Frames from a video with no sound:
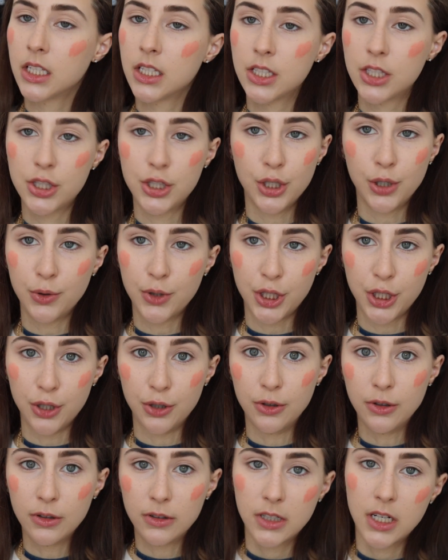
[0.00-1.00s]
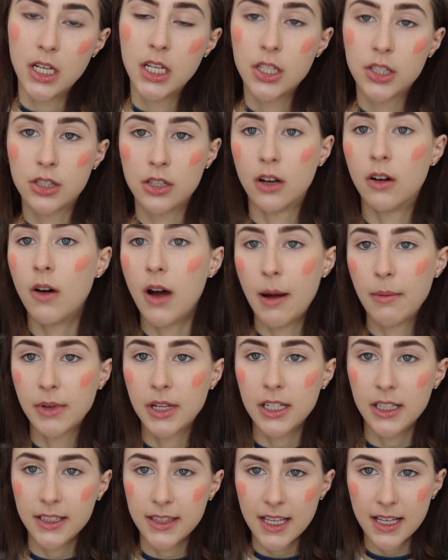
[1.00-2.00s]
So cute. So I'm
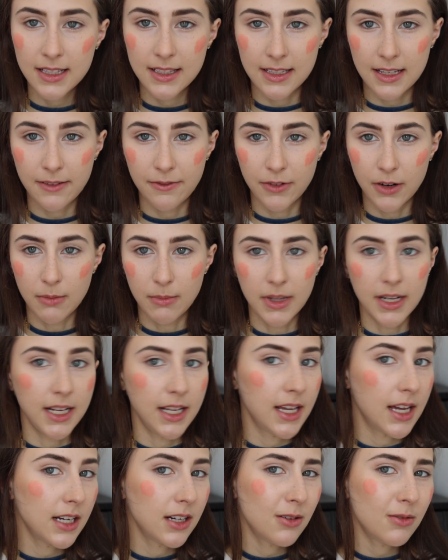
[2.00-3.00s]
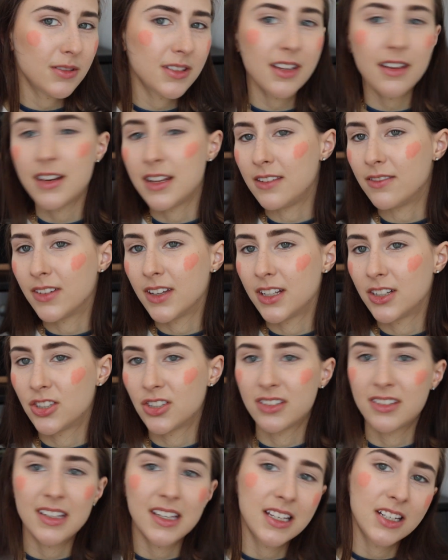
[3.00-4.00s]
gonna let that sit for a minute. I know it's uneven,
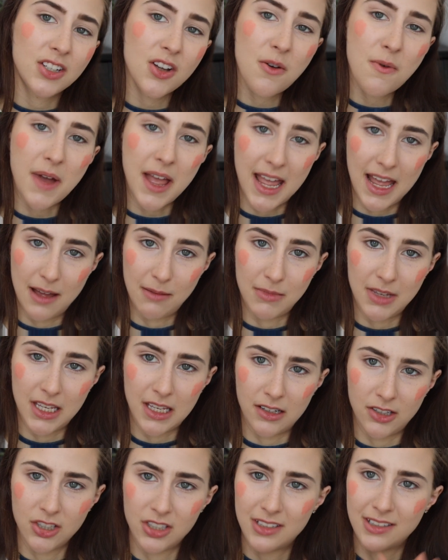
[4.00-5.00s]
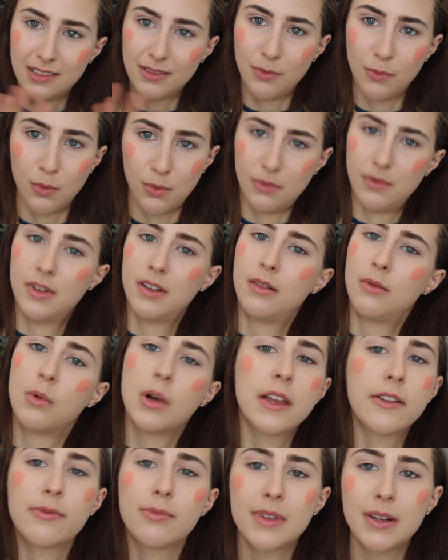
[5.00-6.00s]
just like don't at me, just
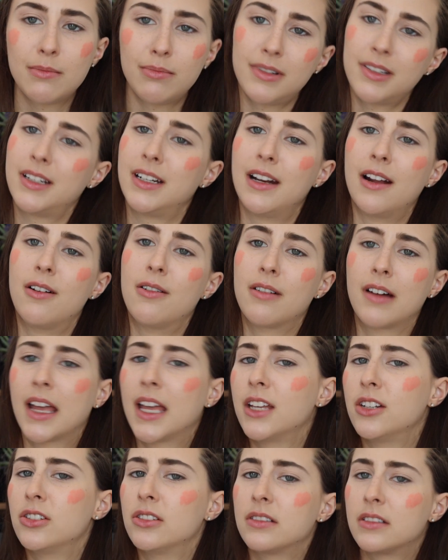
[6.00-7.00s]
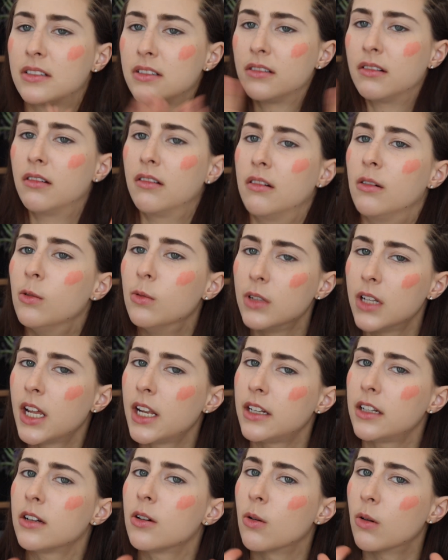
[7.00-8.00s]
wait for me to blend it out, okay? Just hold
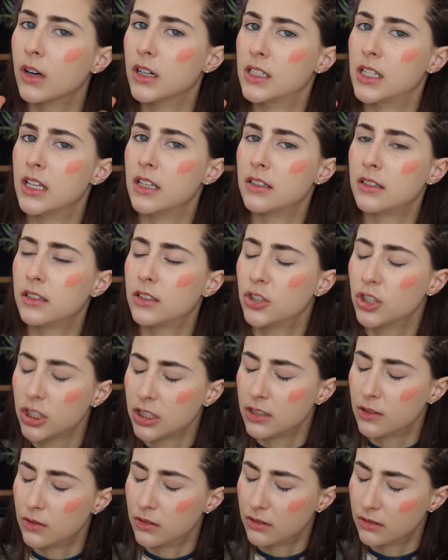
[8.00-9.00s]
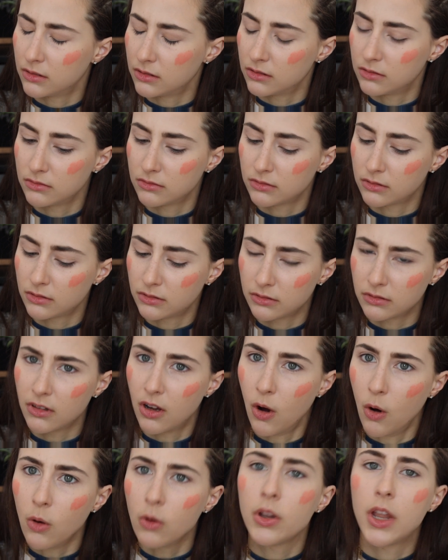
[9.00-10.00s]
on to your horses. Just
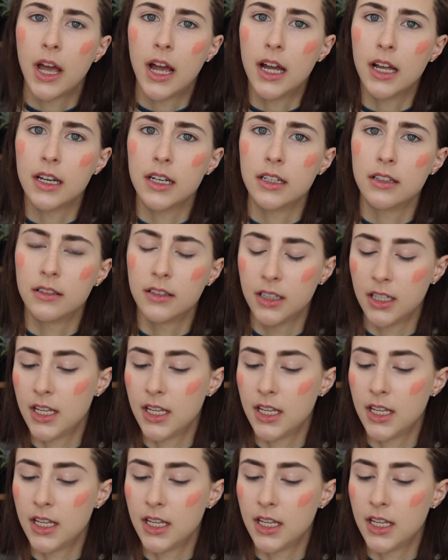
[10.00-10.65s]
hold on.